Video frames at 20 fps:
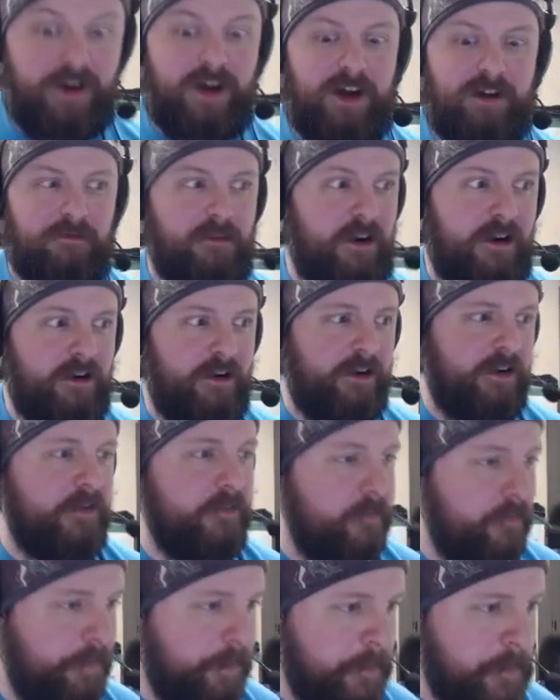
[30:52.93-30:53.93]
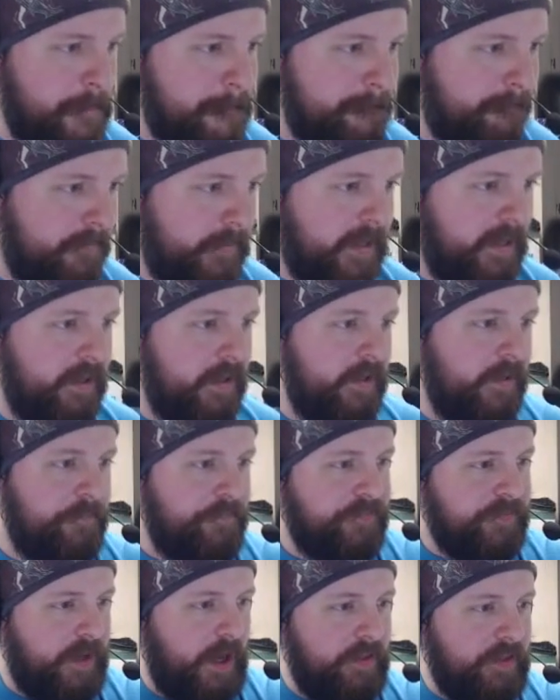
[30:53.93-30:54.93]
all wrong.
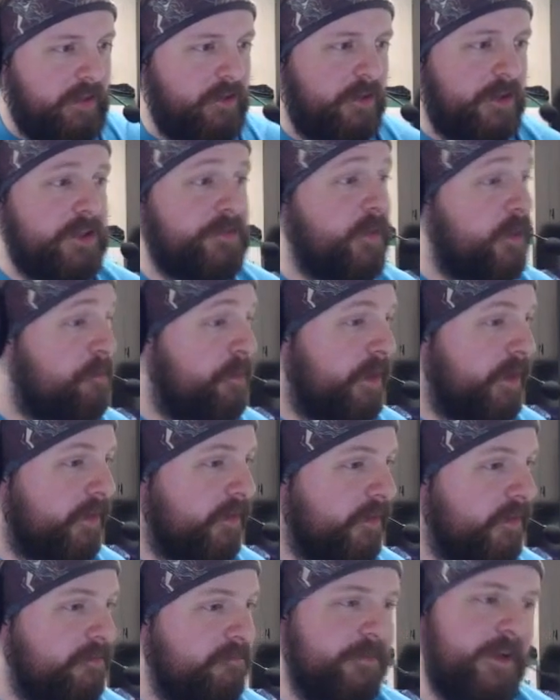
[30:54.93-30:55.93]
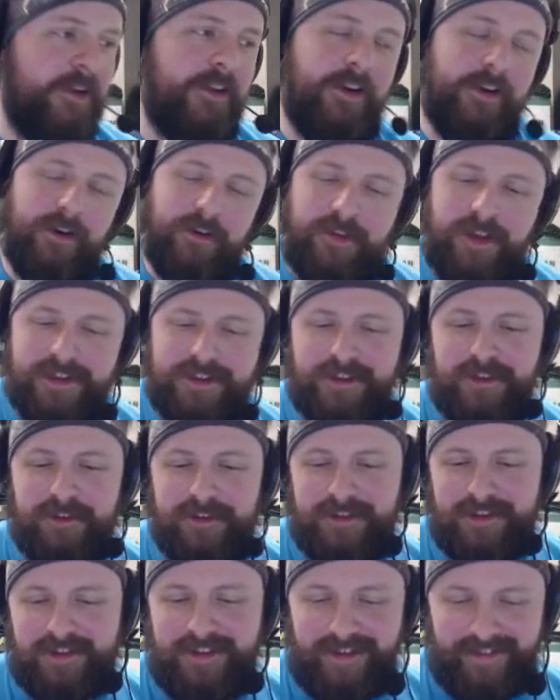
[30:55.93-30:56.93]
I think Loki's a very pretty girl. Oh, there you go. Thanks,
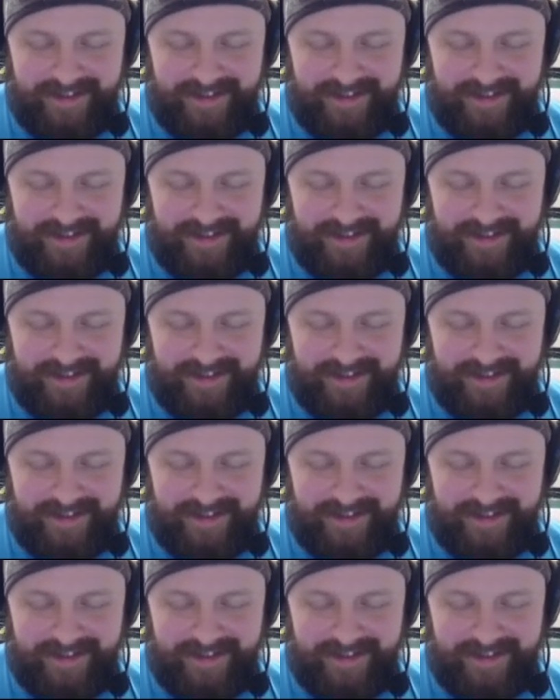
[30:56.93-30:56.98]
Kalusha.